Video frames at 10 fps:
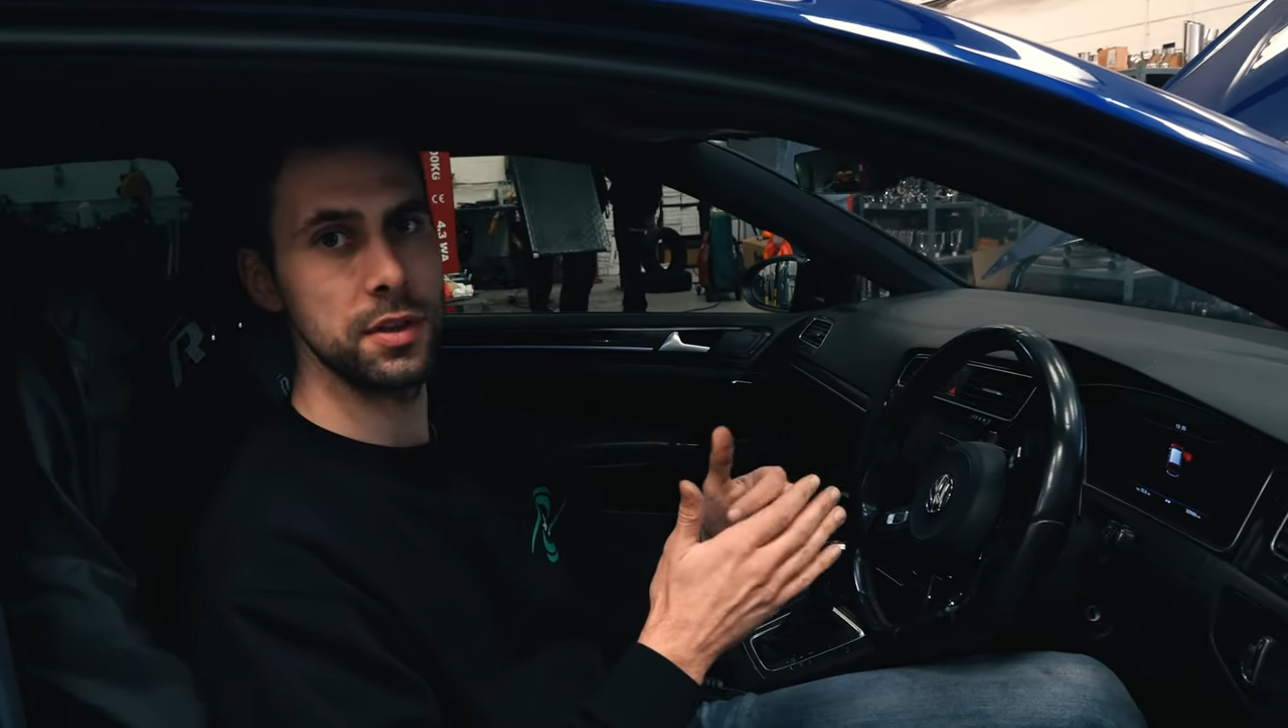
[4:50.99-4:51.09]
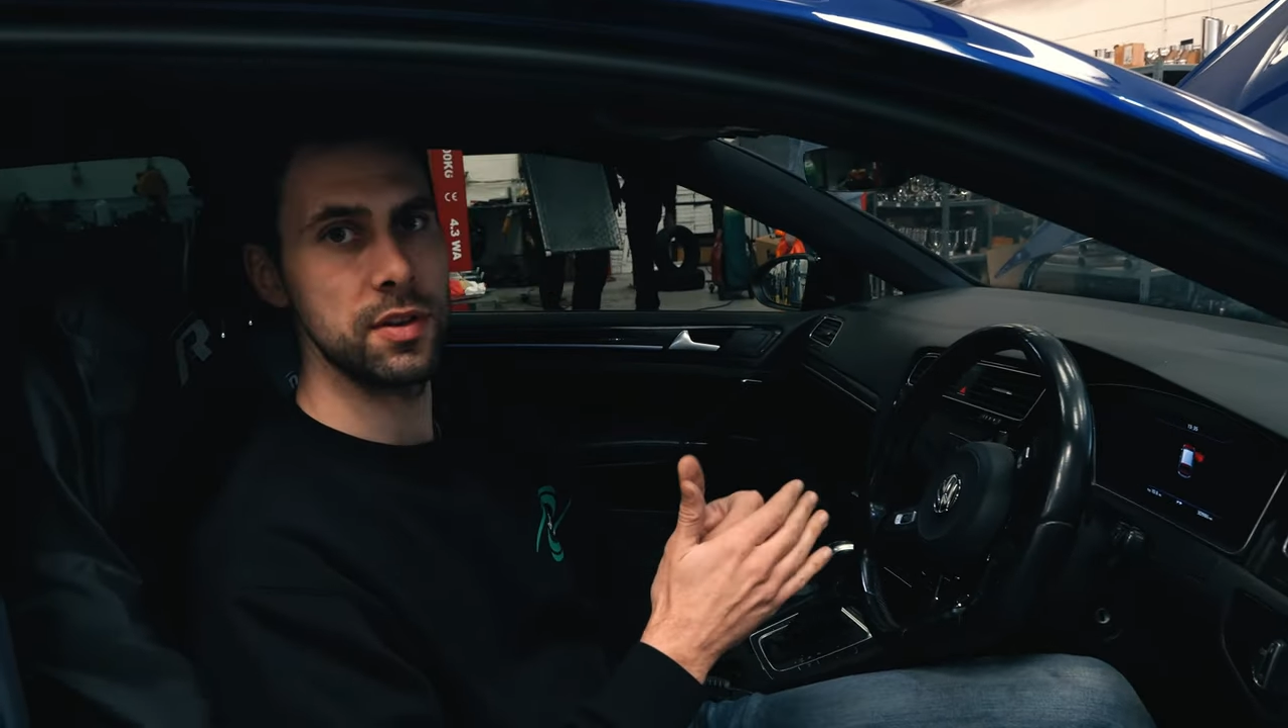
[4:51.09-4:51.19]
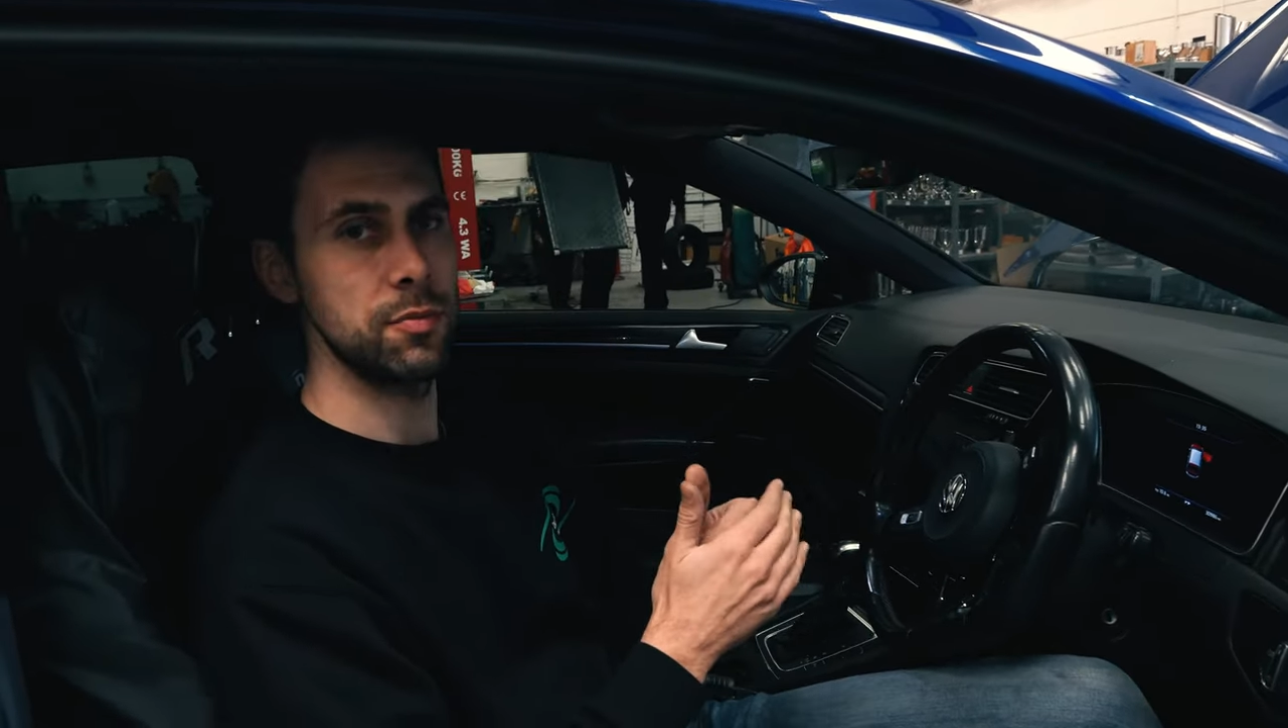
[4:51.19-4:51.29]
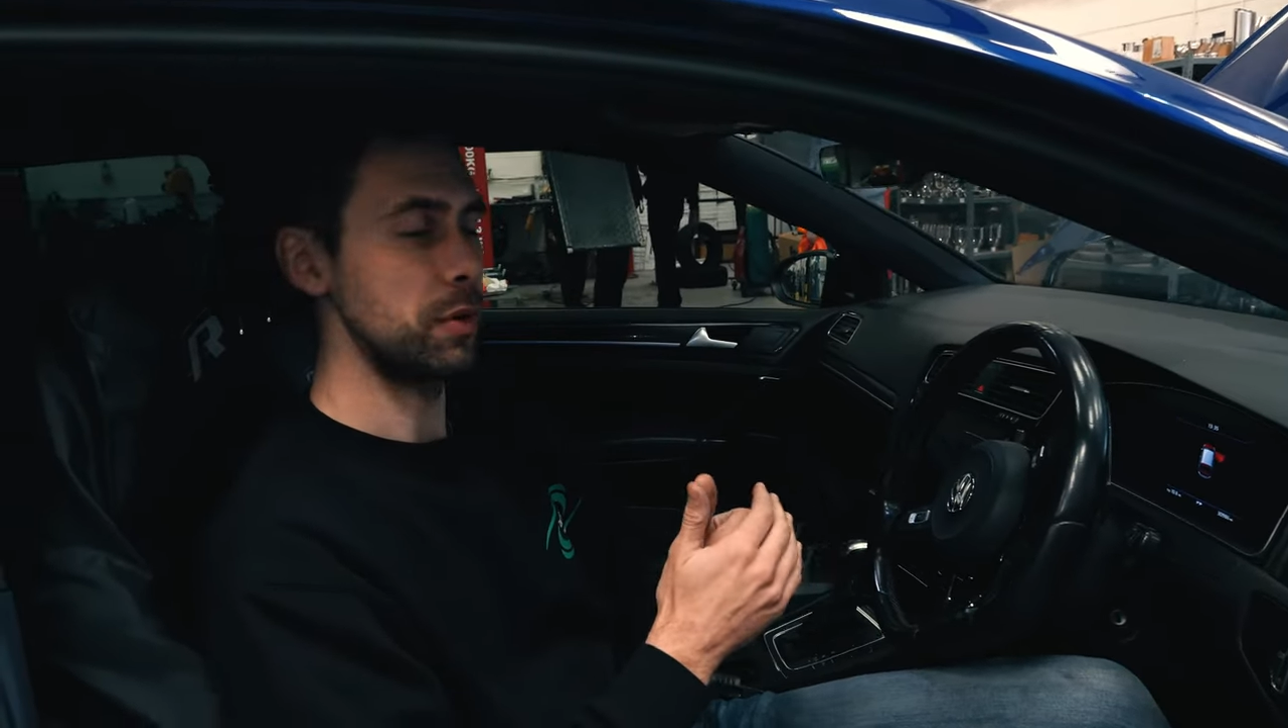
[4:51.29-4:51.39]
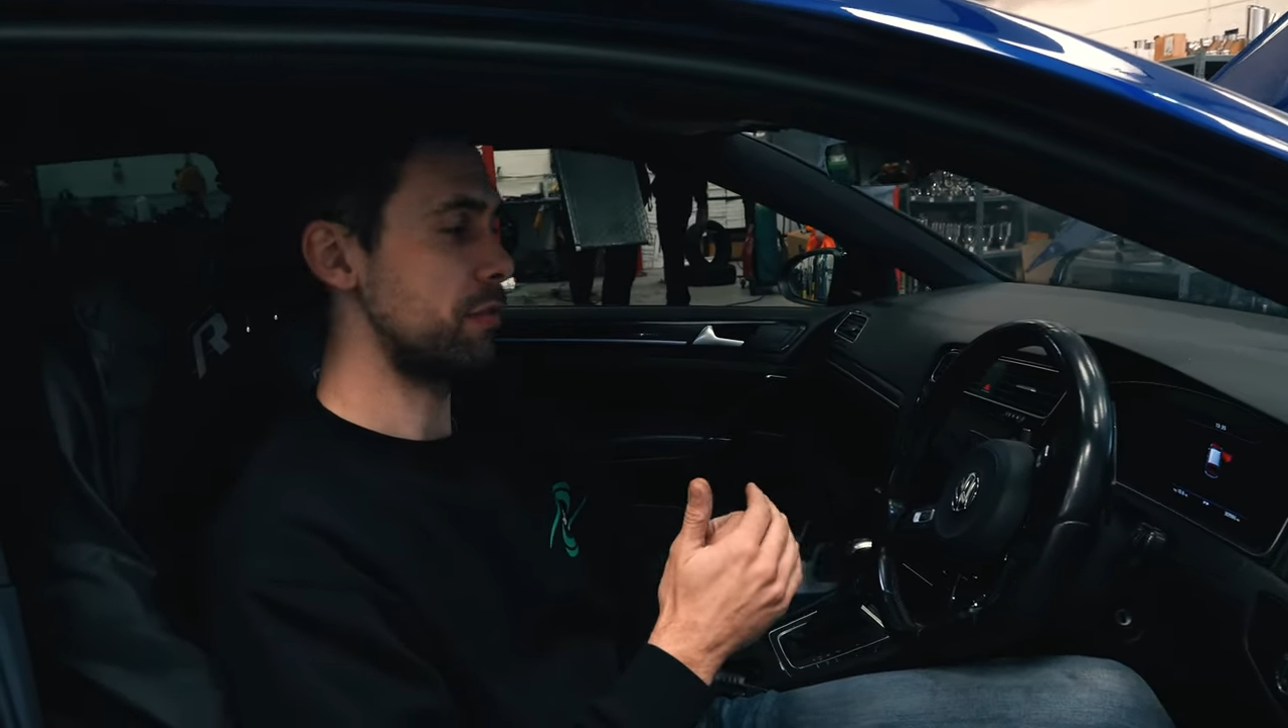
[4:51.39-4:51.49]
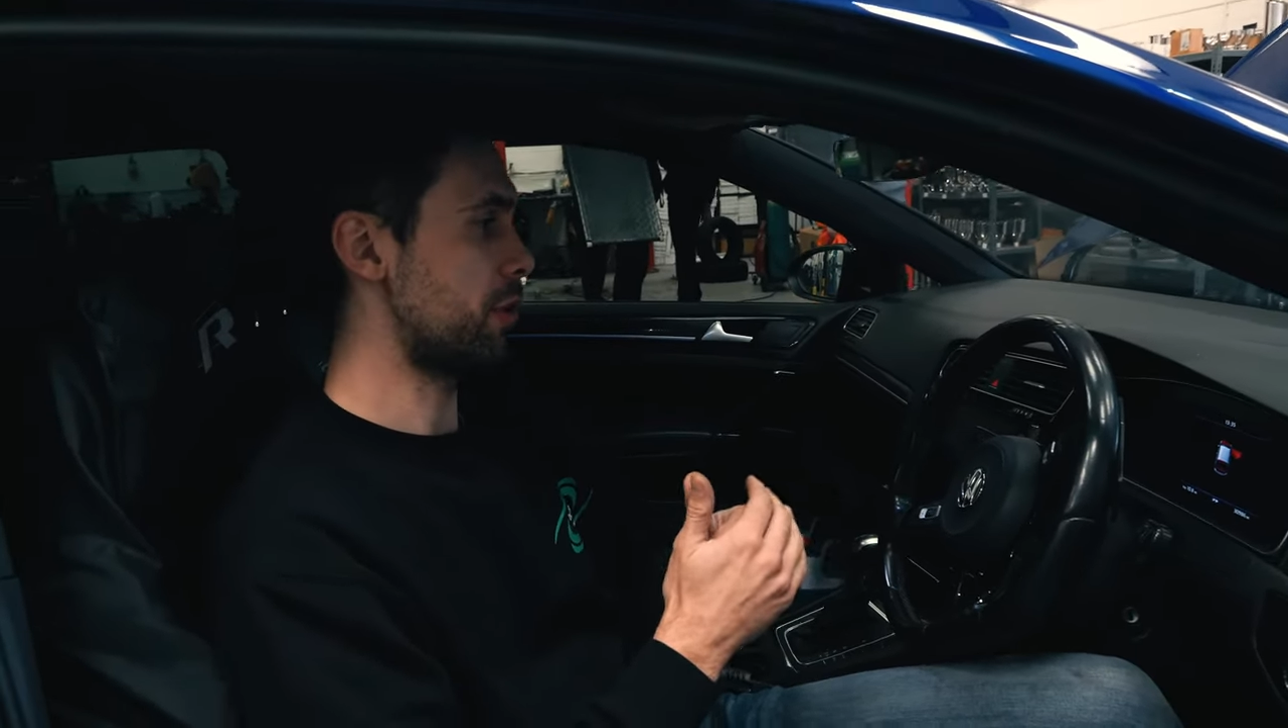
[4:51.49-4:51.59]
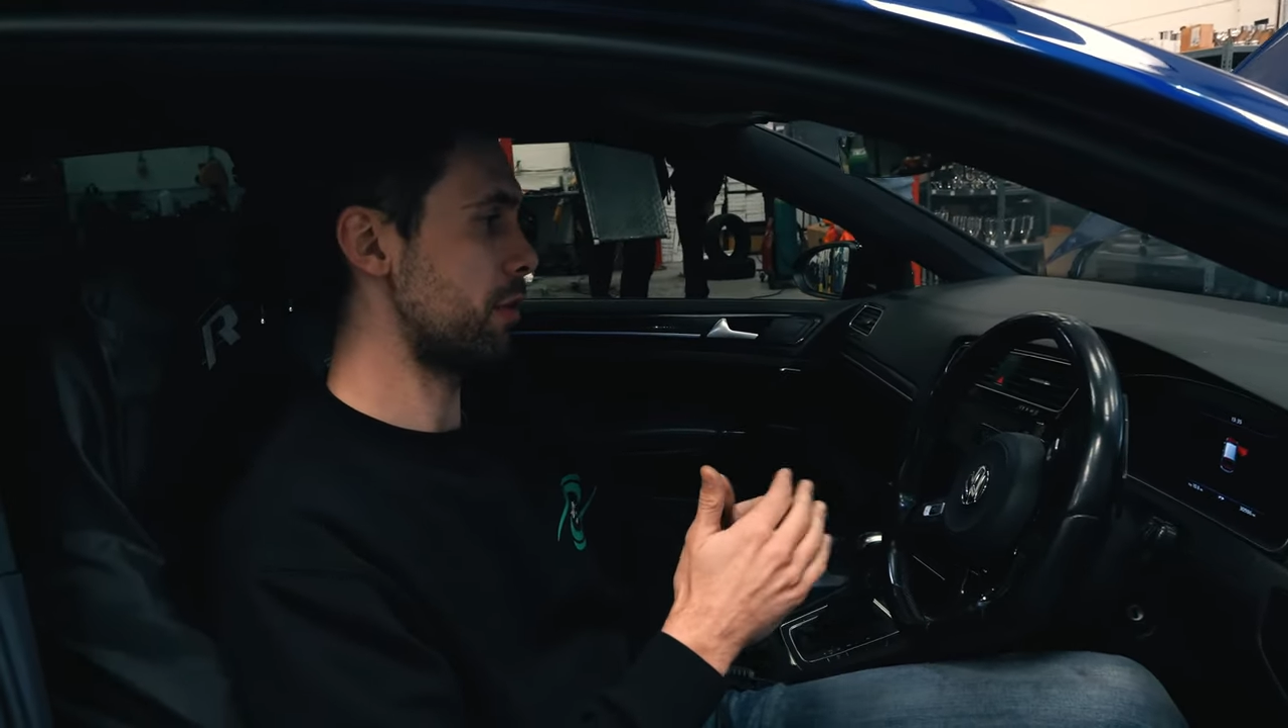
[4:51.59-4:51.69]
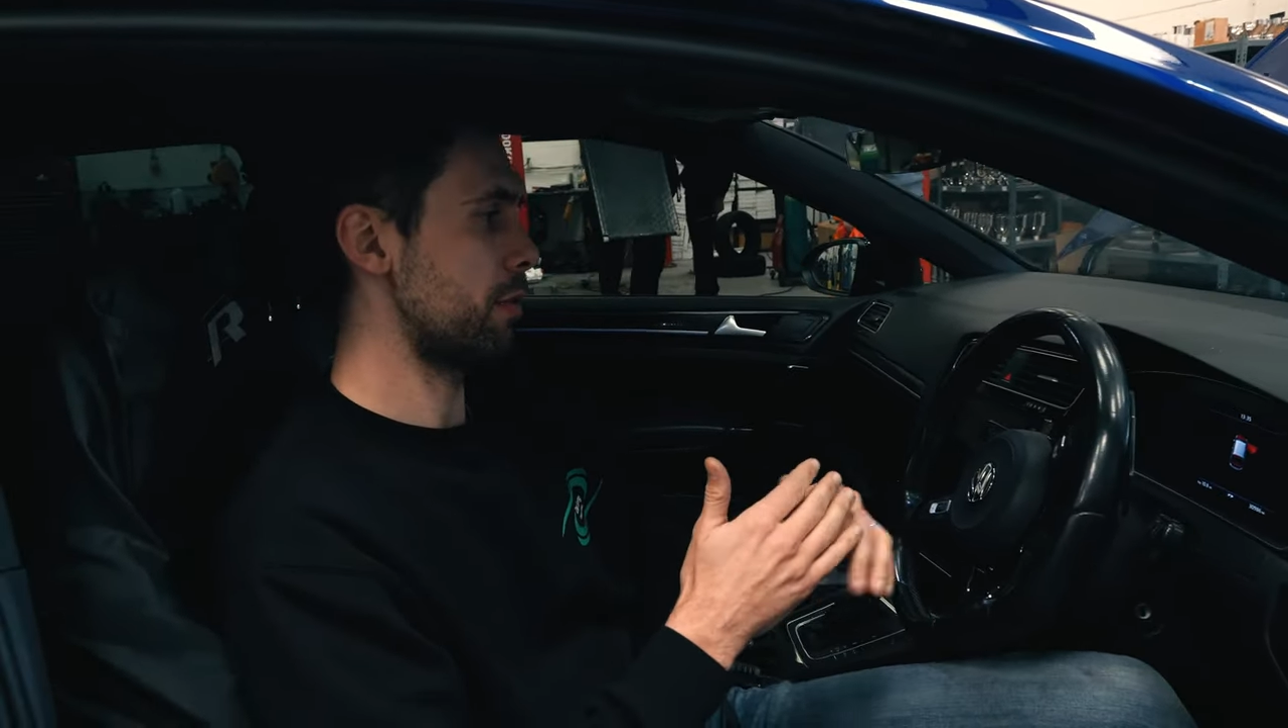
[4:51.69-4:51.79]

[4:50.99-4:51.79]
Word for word: and the 7.5